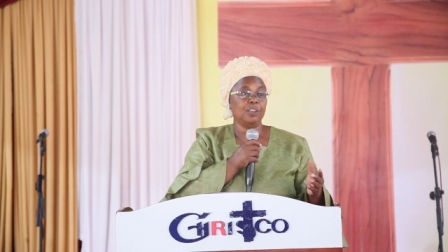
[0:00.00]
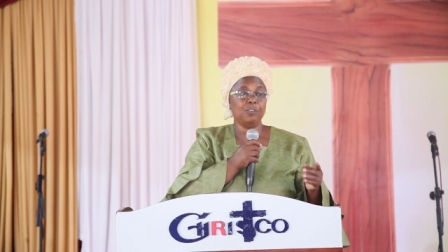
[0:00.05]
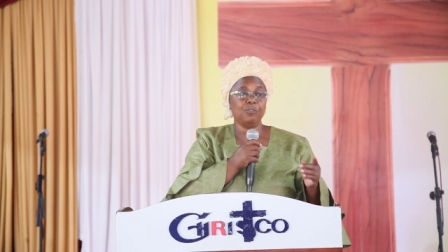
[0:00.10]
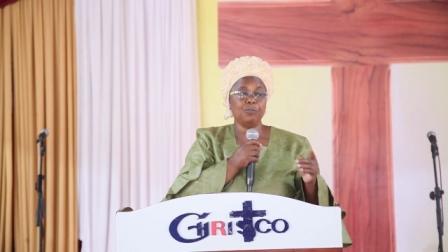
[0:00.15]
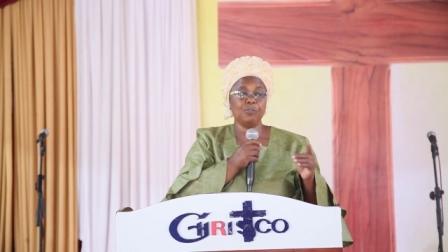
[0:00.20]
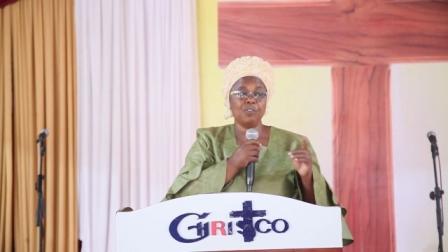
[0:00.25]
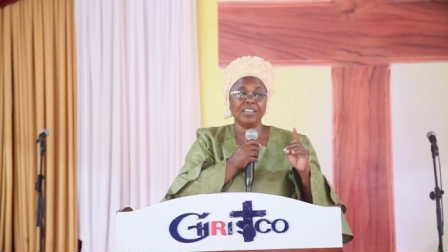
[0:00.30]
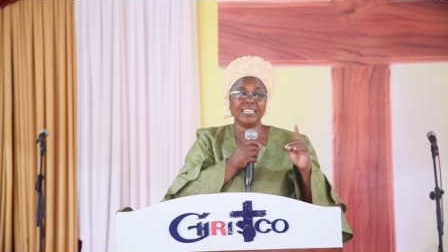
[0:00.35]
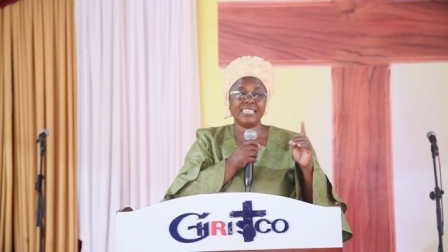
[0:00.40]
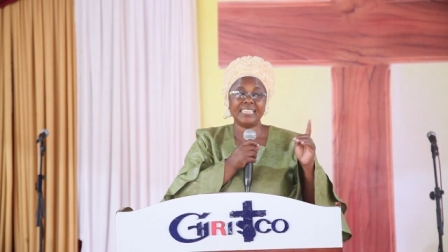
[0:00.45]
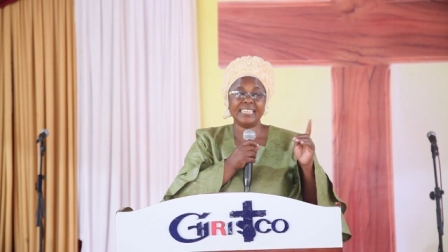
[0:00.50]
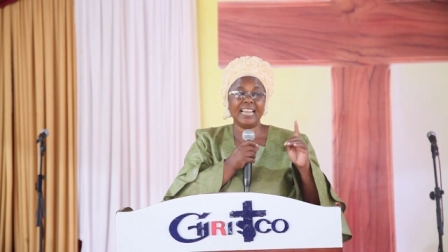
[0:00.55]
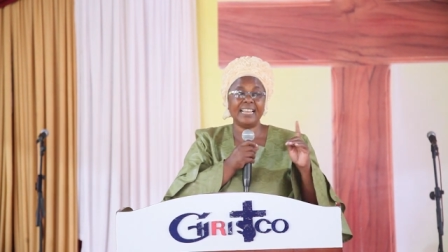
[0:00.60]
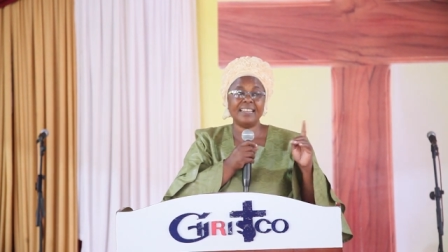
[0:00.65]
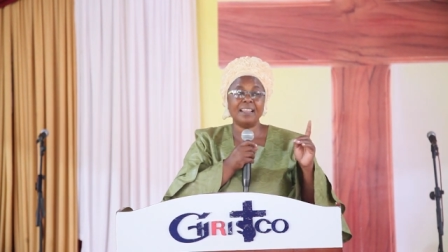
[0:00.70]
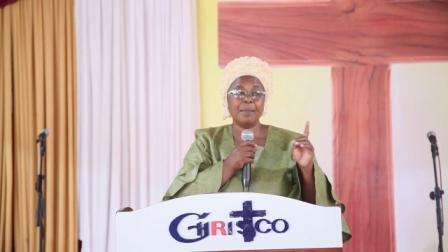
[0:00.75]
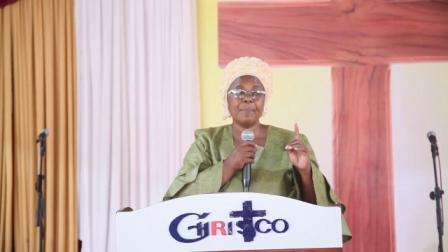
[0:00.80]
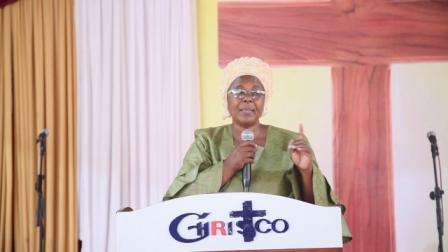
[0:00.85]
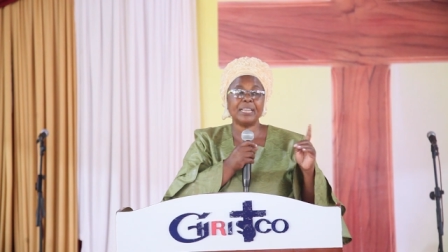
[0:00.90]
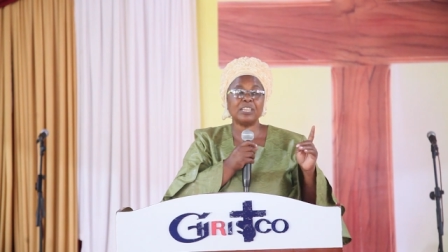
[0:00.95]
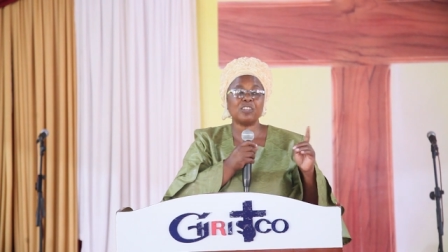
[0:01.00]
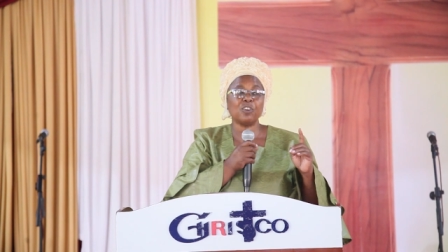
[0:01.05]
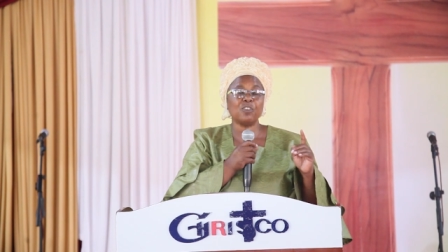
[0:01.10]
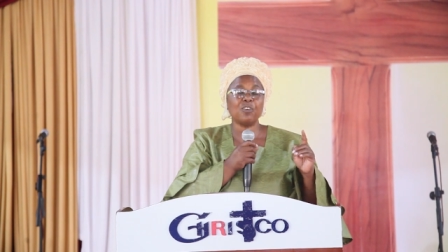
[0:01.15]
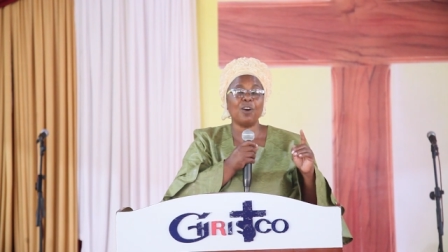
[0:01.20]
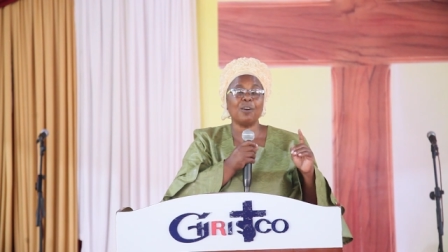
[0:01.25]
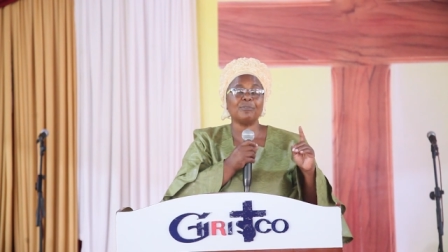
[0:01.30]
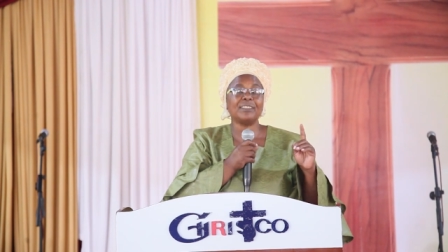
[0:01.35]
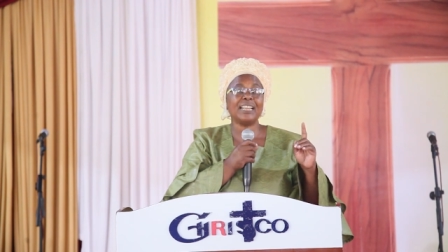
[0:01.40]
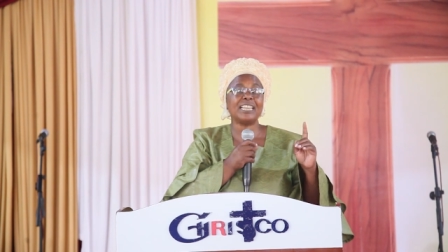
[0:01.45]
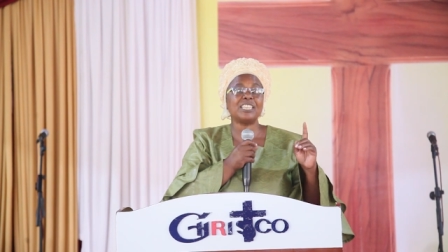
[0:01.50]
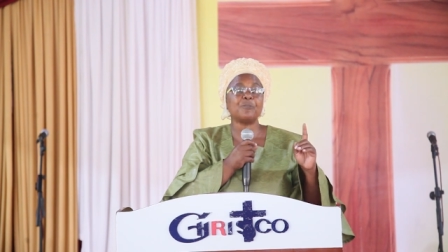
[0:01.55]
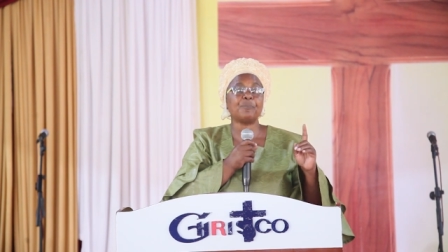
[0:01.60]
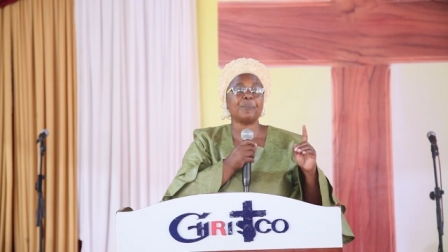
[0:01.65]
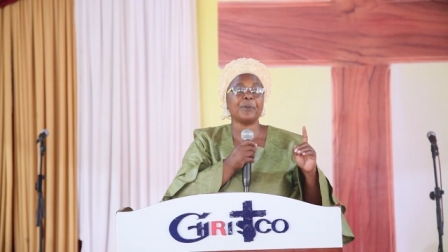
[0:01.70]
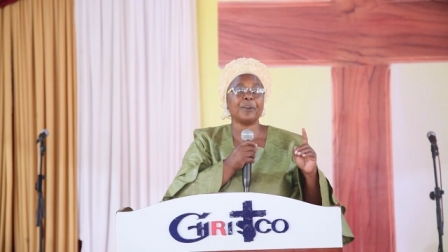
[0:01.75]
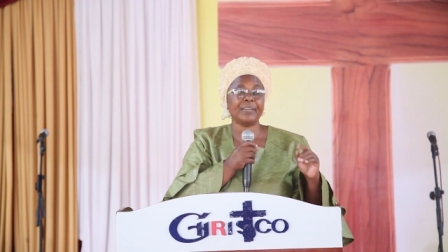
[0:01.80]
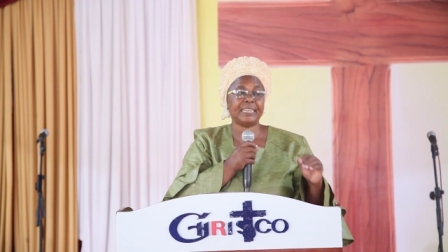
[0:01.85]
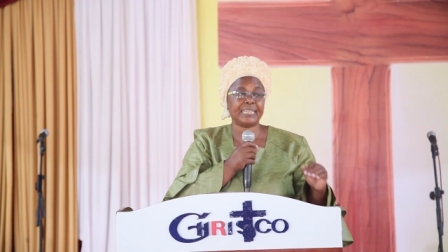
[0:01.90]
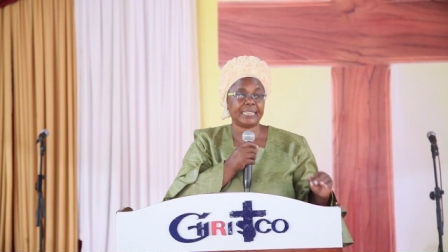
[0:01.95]
You don't hear the mention of the
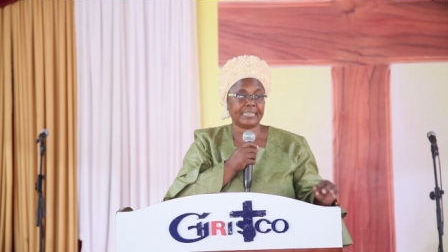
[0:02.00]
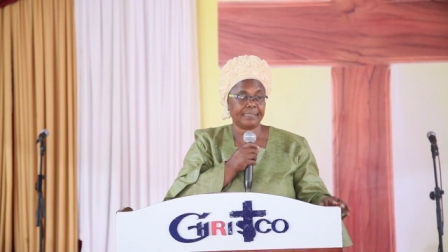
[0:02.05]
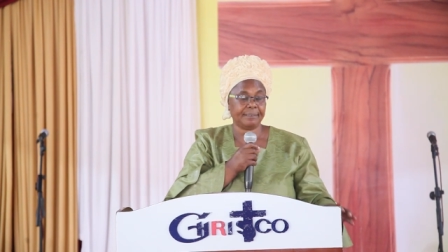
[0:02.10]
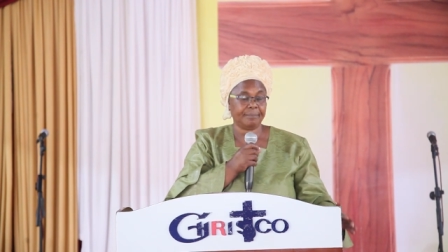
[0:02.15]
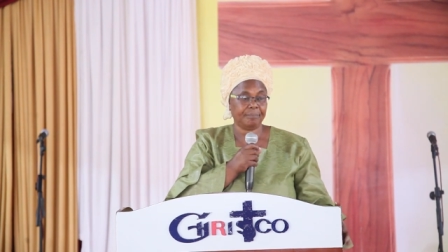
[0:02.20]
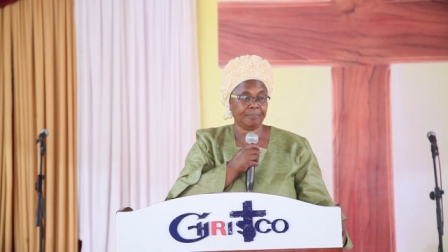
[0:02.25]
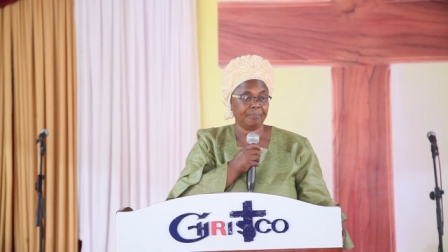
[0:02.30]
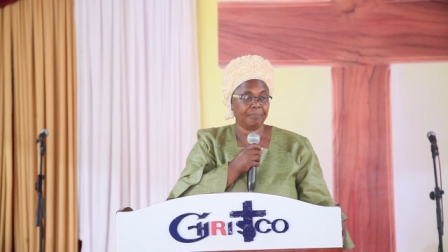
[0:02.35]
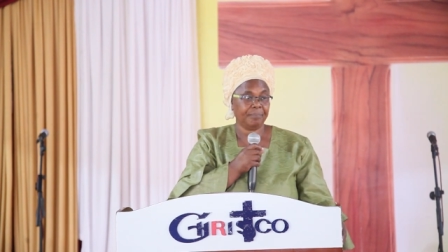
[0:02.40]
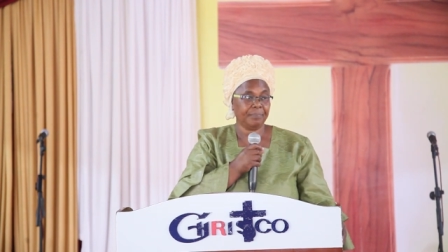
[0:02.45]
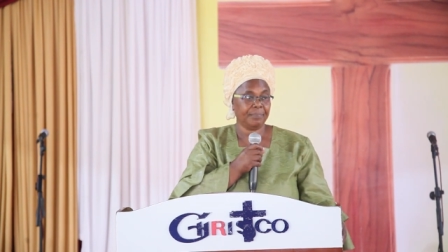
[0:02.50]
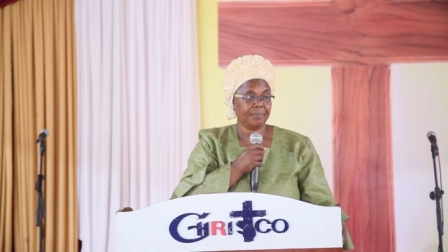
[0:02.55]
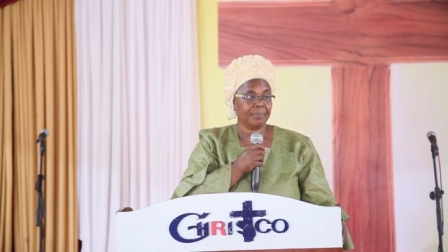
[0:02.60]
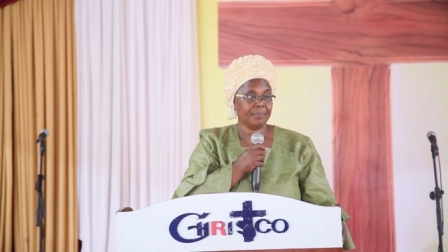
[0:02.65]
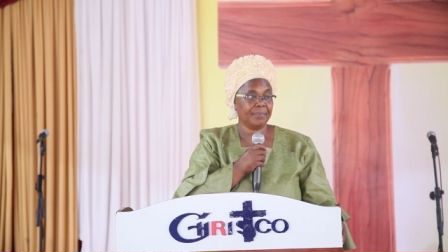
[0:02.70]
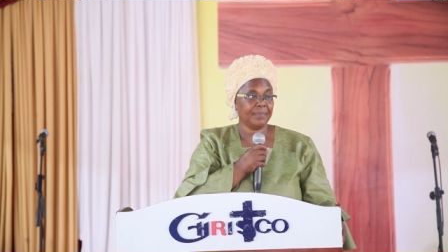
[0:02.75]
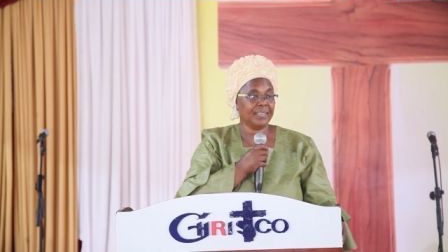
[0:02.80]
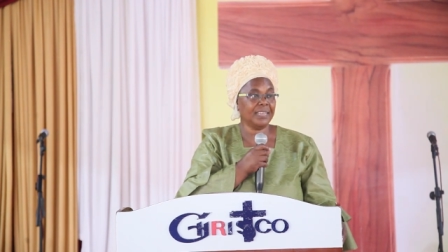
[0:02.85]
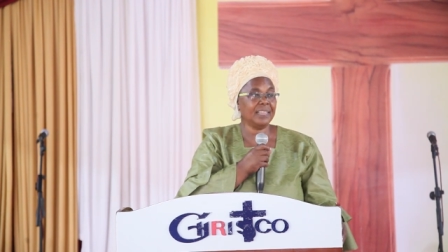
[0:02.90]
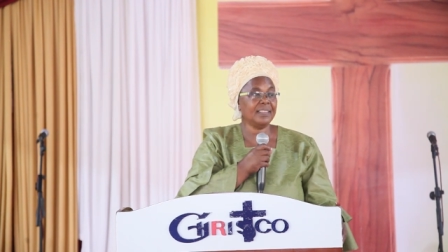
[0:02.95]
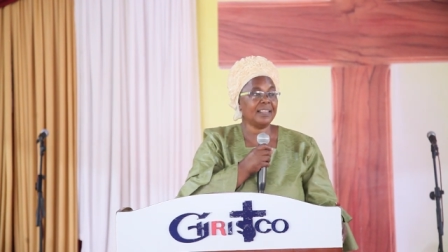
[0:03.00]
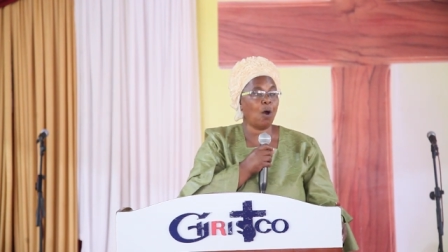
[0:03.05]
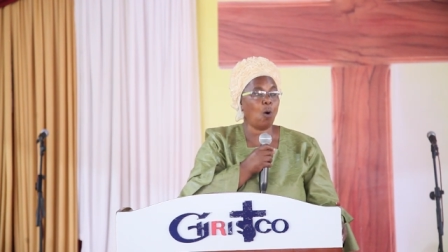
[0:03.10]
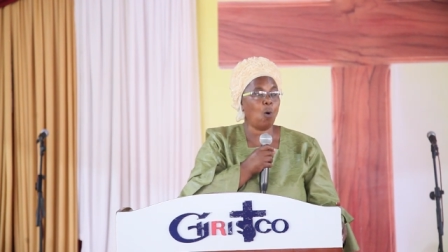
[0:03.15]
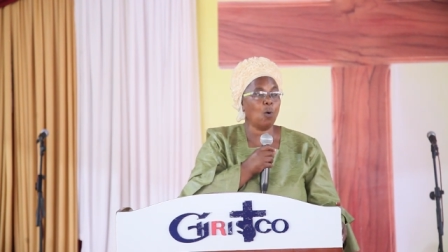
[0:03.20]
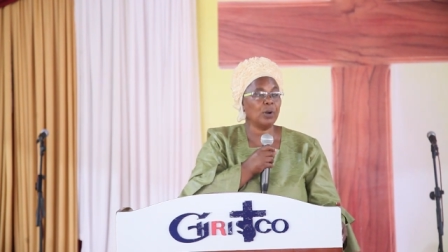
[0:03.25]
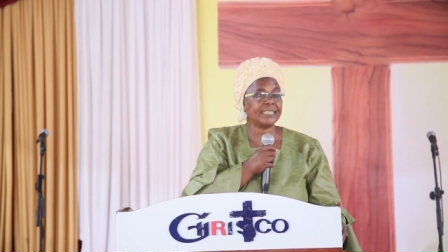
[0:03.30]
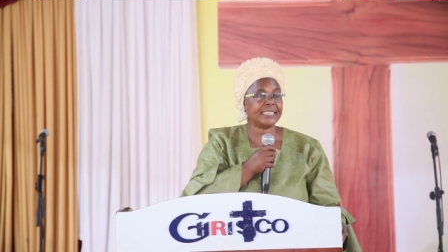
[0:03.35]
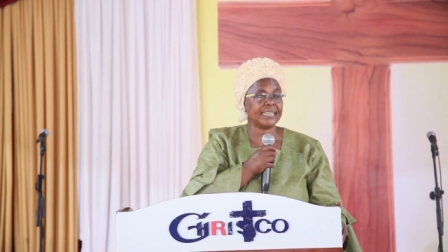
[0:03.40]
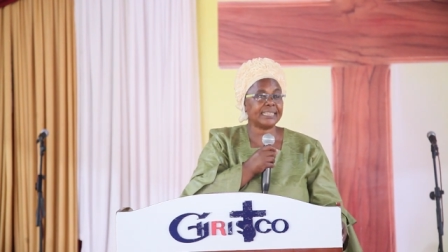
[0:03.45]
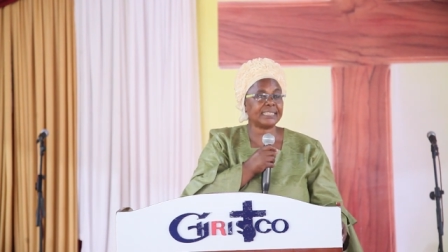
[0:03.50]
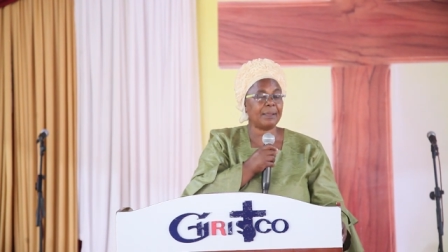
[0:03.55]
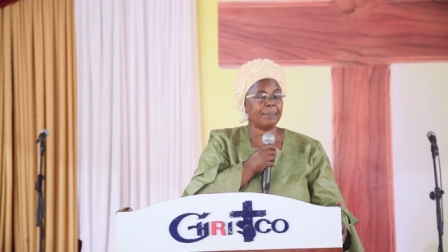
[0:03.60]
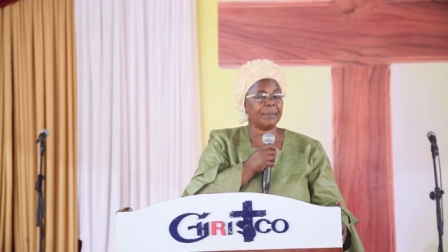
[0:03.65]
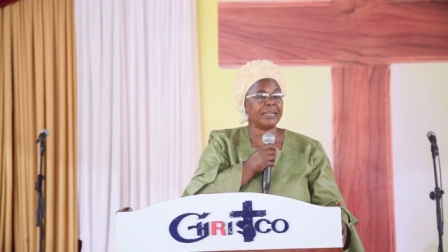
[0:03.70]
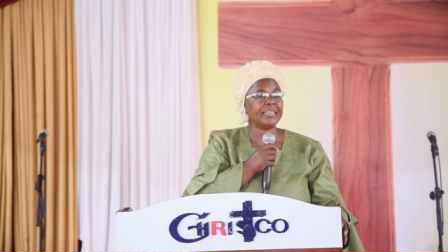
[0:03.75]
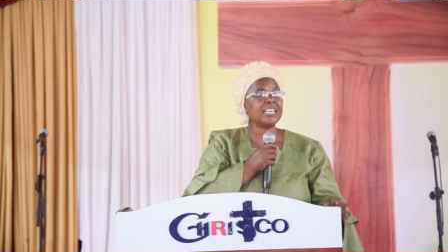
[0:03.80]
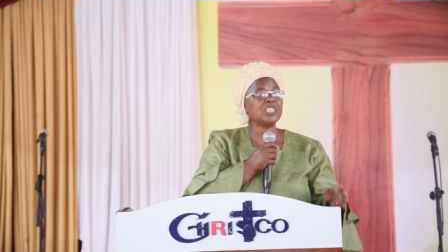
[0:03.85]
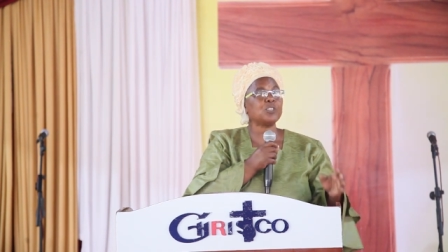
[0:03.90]
spirit in the Old Testament.